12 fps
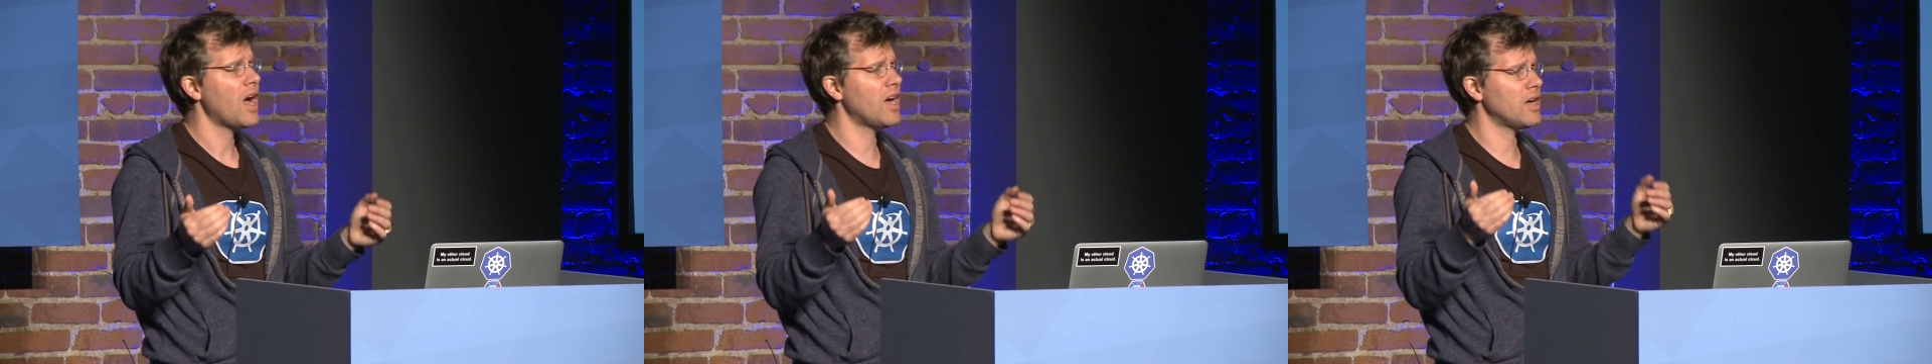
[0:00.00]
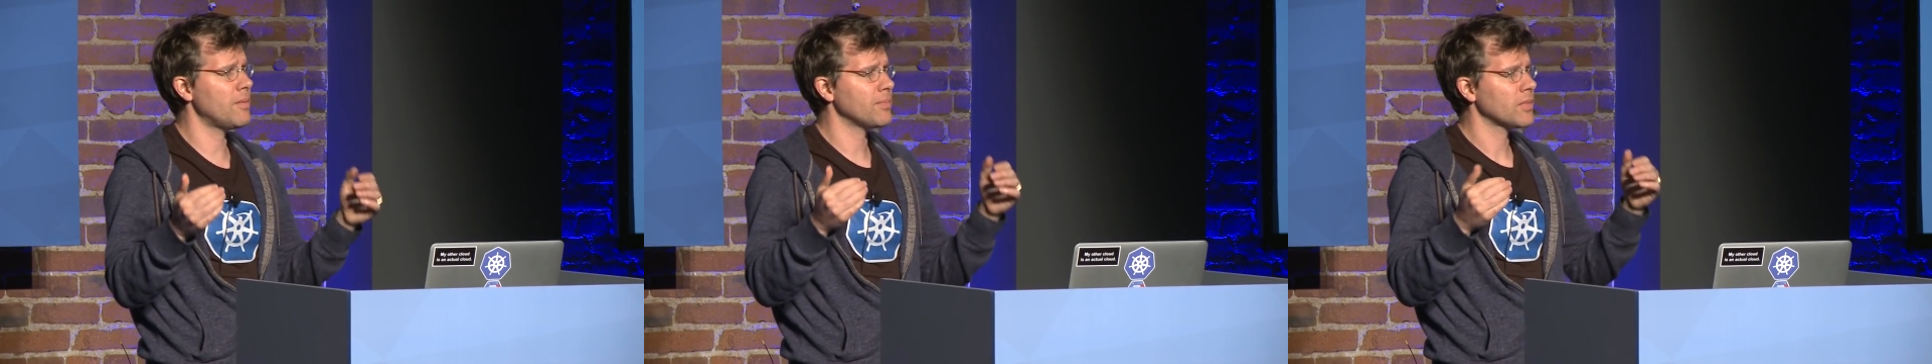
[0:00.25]

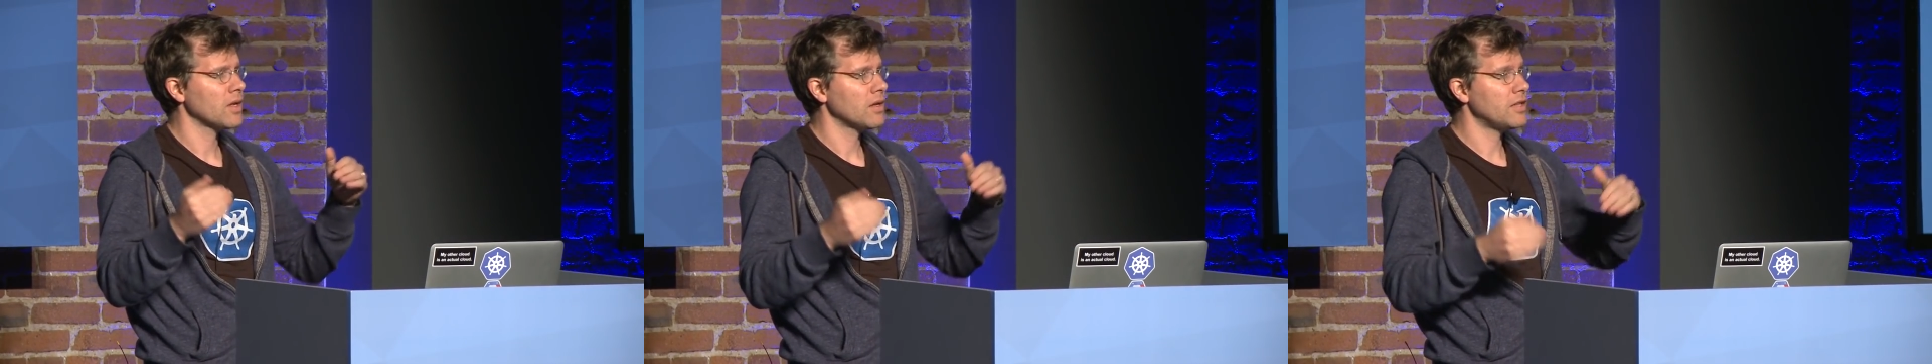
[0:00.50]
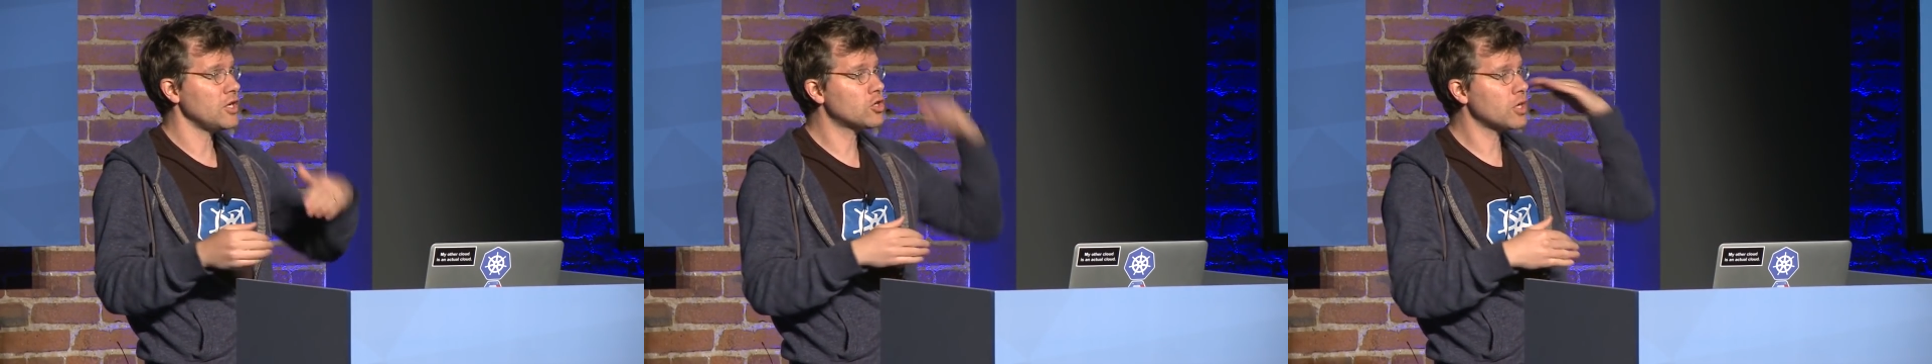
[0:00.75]

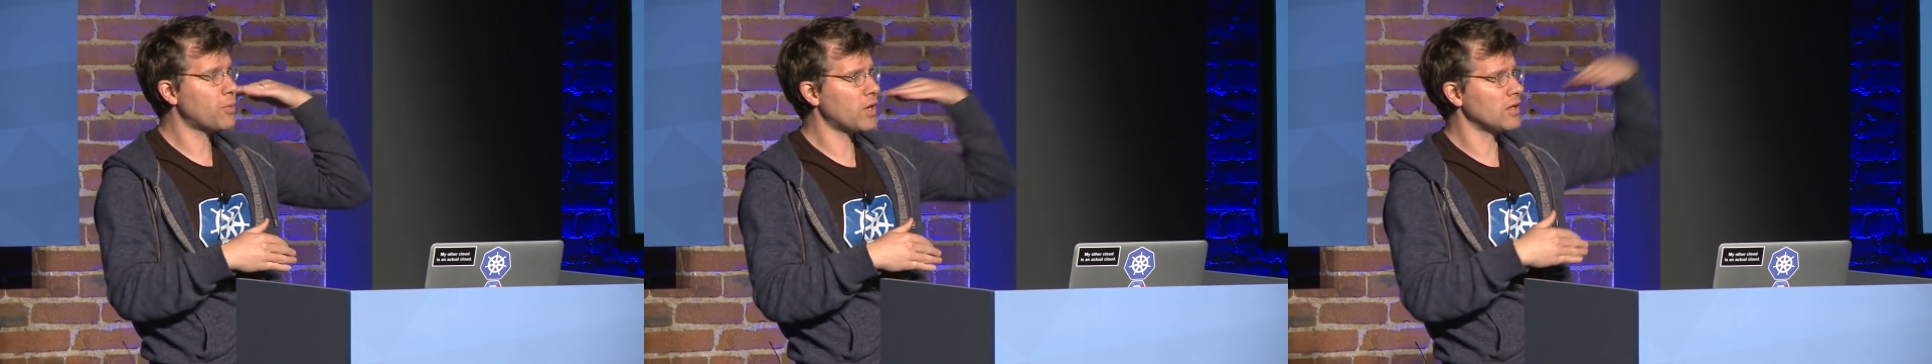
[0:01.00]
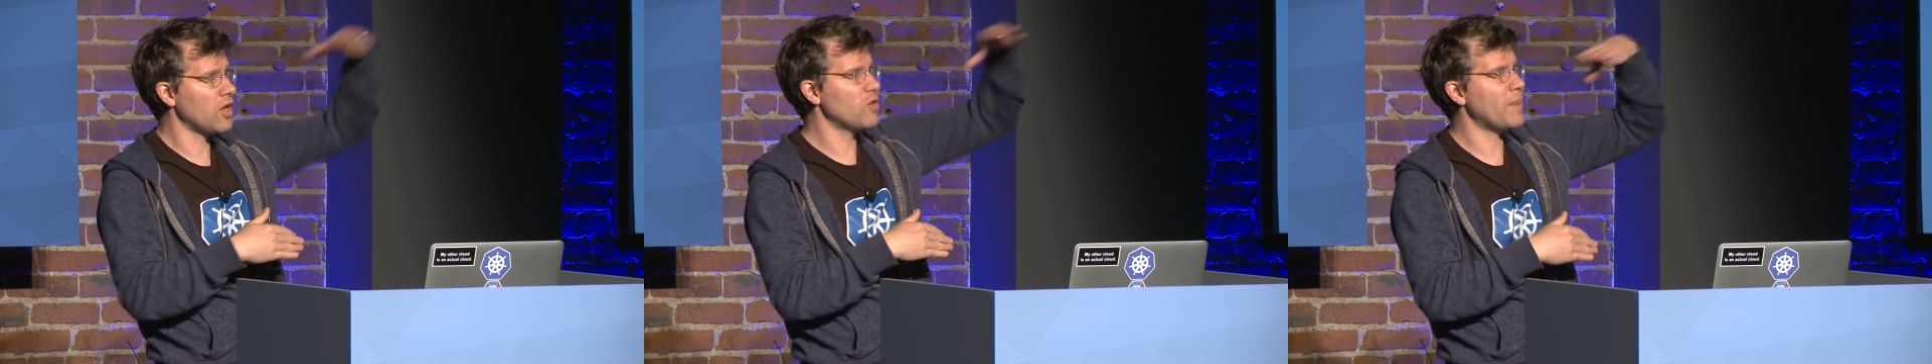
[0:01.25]
that you should put
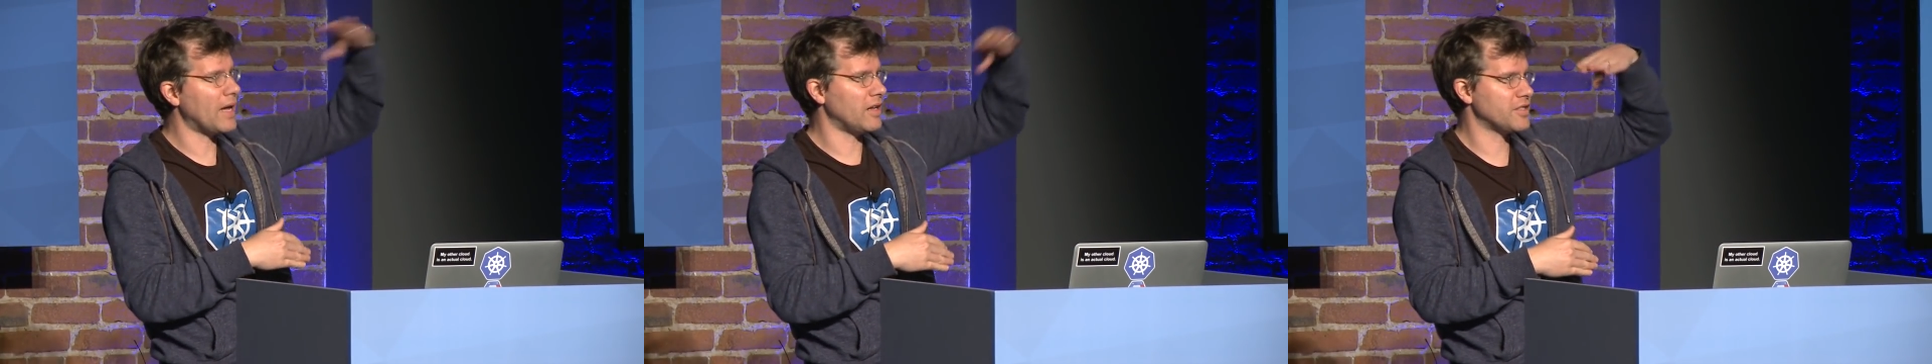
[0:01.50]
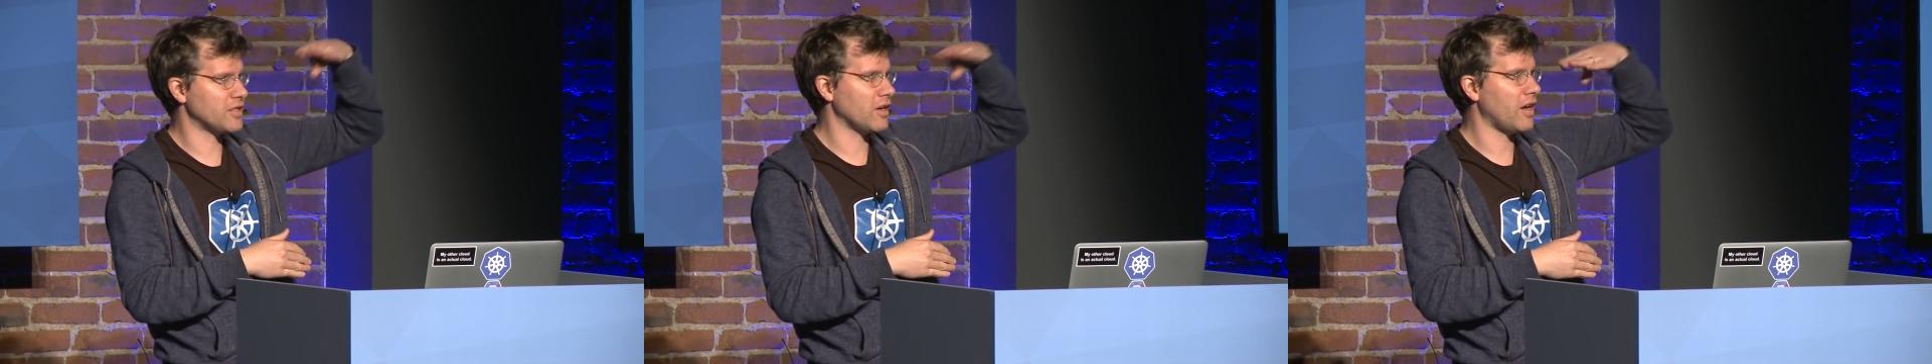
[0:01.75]
a load
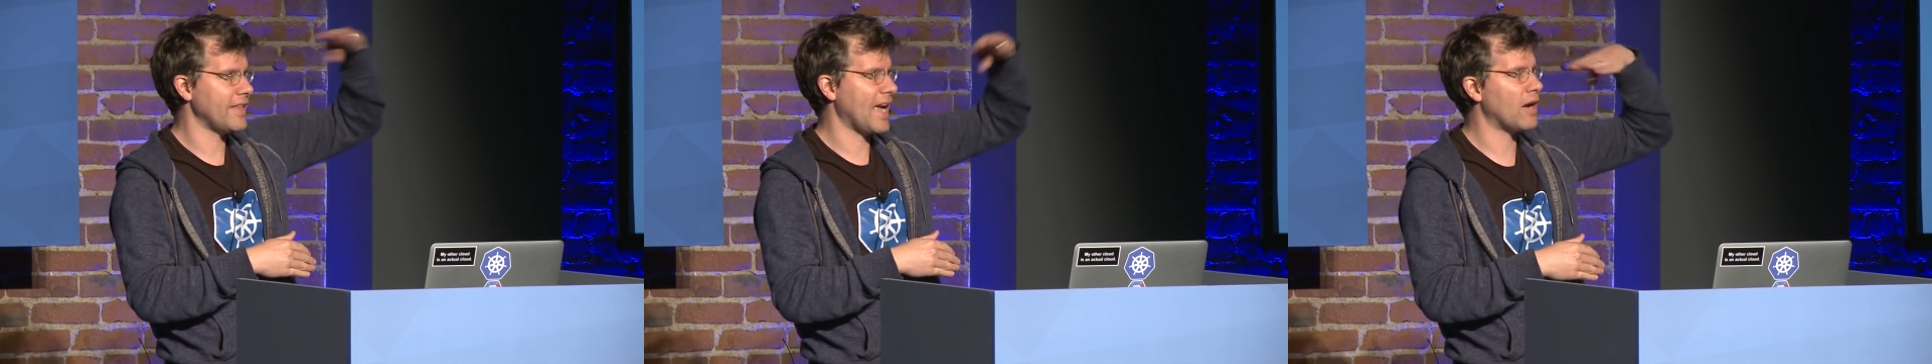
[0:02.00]
balancer on the